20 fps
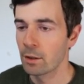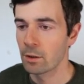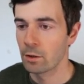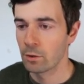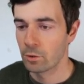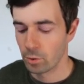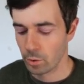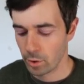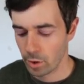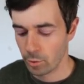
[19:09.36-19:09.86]

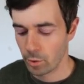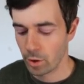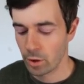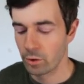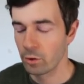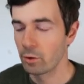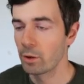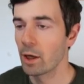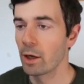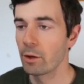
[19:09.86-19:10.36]
So what I want
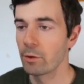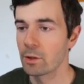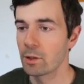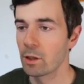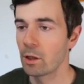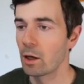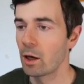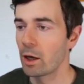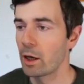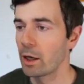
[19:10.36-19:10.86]
to do now is
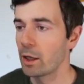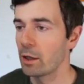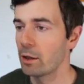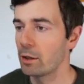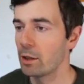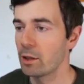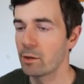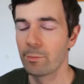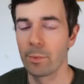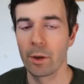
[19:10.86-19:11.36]

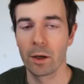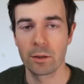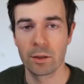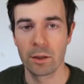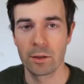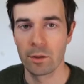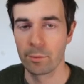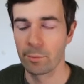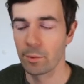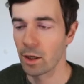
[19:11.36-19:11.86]
line these
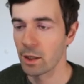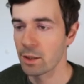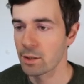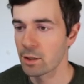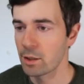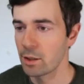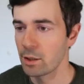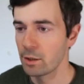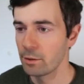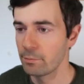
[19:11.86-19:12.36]
boxes up
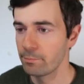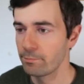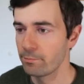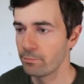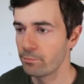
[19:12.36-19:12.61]
nicely,